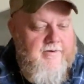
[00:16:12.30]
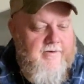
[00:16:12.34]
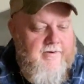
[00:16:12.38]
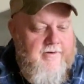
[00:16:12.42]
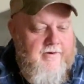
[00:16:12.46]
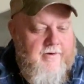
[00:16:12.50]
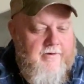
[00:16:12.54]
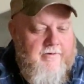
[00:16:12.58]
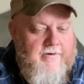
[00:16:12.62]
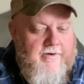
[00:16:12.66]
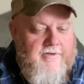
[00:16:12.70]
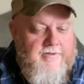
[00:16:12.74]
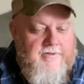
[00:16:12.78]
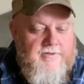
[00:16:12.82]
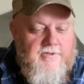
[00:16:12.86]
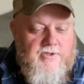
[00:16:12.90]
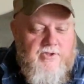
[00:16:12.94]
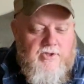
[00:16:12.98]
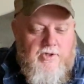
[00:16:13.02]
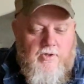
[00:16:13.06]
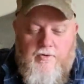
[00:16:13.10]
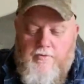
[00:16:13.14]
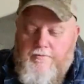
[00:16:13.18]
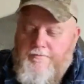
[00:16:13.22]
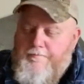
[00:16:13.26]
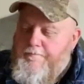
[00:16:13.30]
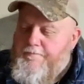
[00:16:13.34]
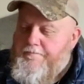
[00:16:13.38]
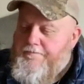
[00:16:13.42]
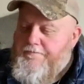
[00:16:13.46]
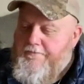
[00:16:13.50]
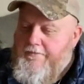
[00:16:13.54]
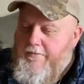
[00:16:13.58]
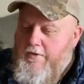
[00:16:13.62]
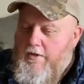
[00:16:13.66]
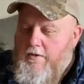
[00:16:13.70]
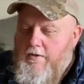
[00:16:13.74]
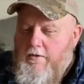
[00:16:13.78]
All right, so
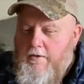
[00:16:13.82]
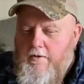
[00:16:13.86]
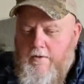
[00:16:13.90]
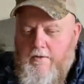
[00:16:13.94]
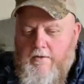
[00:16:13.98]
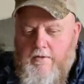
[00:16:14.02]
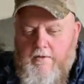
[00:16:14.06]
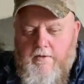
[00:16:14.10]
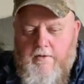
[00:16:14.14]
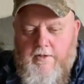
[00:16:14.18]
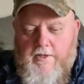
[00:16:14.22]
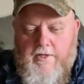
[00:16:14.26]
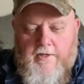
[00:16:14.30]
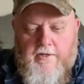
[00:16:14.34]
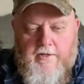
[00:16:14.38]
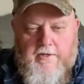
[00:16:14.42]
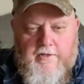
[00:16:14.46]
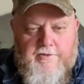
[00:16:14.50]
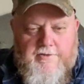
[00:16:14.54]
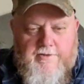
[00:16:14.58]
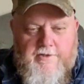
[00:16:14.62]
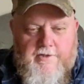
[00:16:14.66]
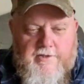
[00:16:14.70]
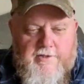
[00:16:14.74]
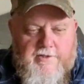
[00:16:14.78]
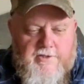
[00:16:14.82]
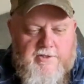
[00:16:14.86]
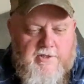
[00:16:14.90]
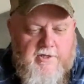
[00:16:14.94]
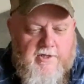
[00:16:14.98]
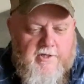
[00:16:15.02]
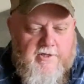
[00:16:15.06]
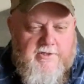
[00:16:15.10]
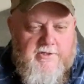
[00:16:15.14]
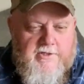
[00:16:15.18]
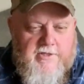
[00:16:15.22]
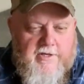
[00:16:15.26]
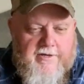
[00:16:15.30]
getting into this
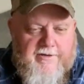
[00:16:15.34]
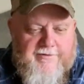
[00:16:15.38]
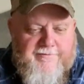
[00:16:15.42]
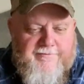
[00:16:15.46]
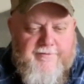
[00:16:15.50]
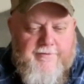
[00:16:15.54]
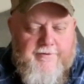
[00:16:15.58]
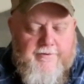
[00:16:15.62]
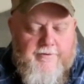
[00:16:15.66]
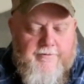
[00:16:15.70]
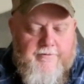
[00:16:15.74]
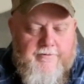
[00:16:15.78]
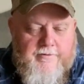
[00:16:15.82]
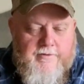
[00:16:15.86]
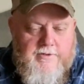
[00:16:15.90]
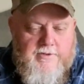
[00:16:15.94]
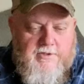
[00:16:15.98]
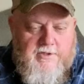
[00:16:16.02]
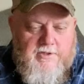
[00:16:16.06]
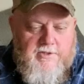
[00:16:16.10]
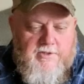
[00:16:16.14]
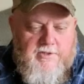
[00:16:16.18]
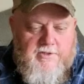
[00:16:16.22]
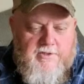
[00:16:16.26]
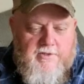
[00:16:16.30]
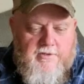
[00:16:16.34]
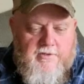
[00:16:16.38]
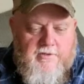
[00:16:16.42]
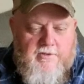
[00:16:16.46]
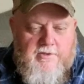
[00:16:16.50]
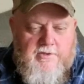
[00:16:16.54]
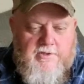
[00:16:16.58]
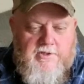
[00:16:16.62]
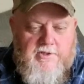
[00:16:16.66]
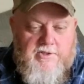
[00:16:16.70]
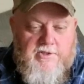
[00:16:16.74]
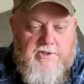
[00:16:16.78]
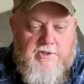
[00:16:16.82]
next knife here, this
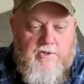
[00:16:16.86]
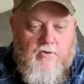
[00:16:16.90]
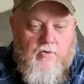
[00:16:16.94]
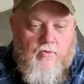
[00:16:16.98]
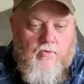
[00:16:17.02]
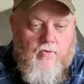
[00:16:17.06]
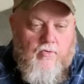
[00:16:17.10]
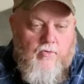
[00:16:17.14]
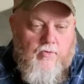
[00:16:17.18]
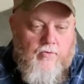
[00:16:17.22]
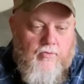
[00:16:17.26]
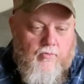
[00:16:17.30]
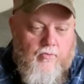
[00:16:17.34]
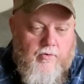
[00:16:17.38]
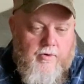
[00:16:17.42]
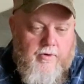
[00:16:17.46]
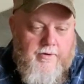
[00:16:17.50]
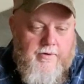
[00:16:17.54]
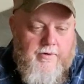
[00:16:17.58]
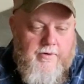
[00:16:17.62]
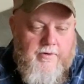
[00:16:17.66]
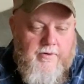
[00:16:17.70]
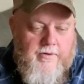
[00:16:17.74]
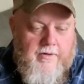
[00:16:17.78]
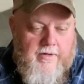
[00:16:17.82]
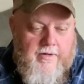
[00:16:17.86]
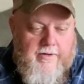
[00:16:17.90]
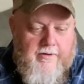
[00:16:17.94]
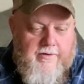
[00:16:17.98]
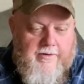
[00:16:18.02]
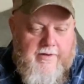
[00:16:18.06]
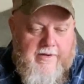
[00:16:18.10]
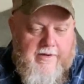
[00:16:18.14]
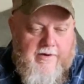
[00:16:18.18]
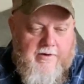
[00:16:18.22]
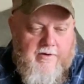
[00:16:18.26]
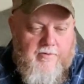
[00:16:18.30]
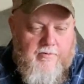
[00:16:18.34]
is an old one.
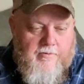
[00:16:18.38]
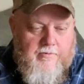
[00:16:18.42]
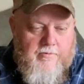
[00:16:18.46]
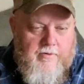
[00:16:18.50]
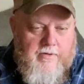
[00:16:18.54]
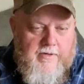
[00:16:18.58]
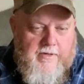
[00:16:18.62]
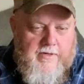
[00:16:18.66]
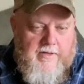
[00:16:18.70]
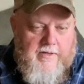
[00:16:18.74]
Now,